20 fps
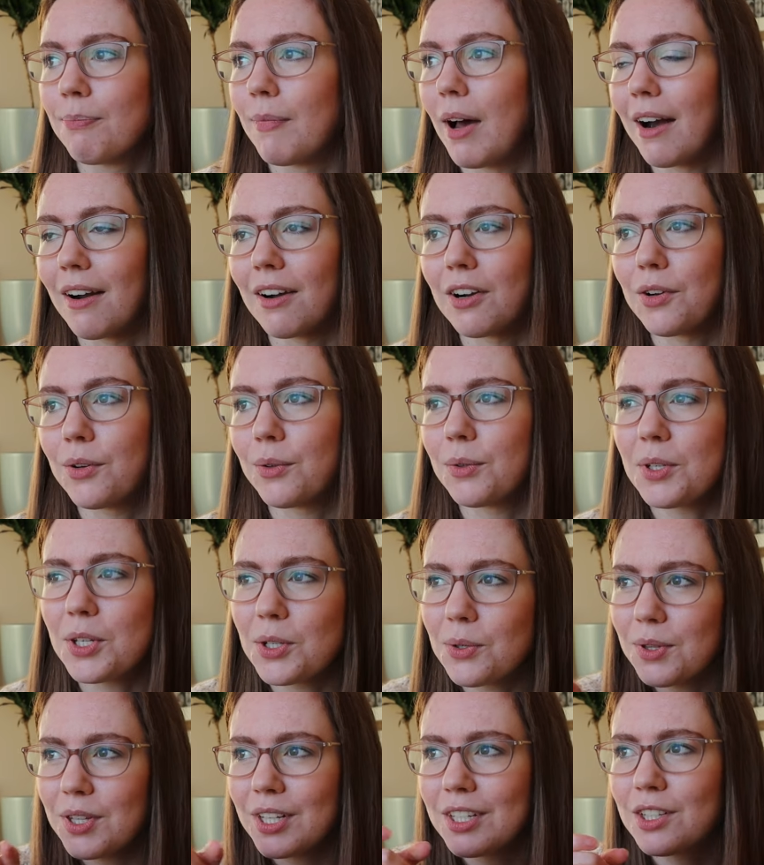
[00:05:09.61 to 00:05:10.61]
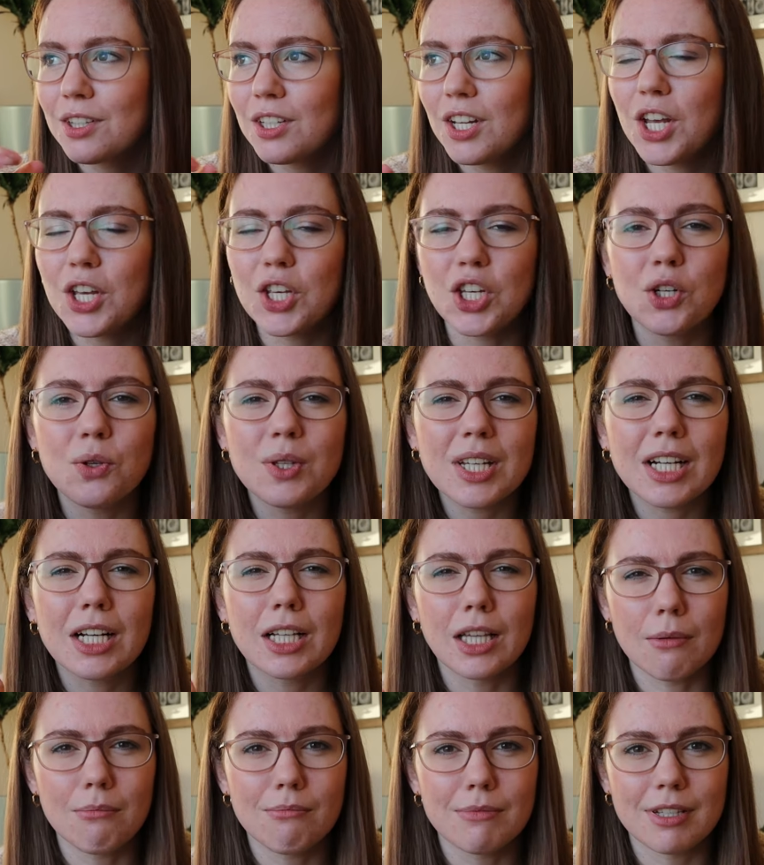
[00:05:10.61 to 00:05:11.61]
I don't know, you know the you know the
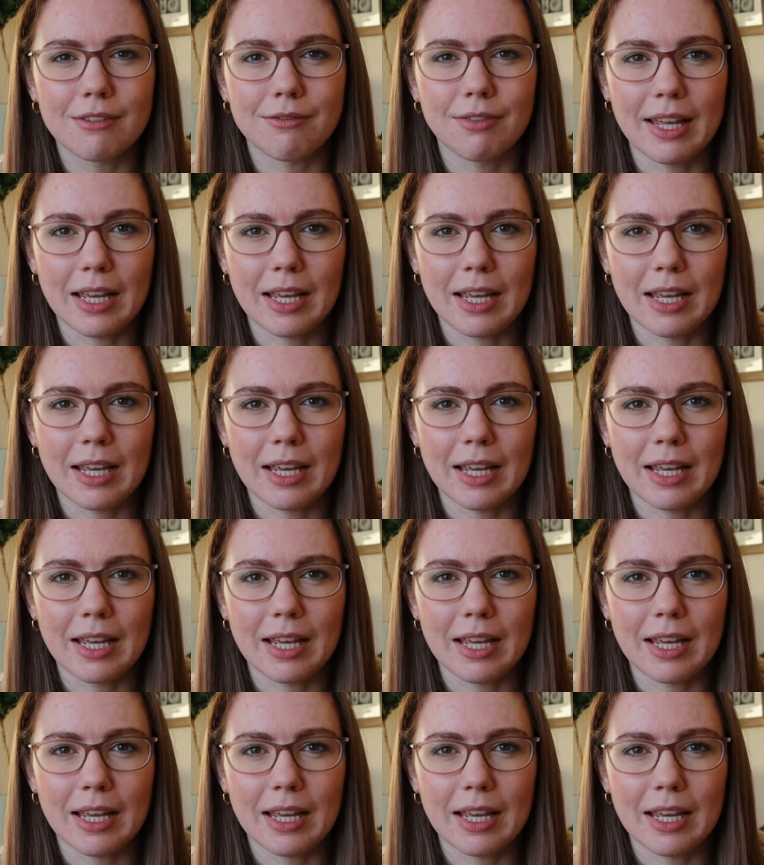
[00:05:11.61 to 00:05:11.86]
clumps of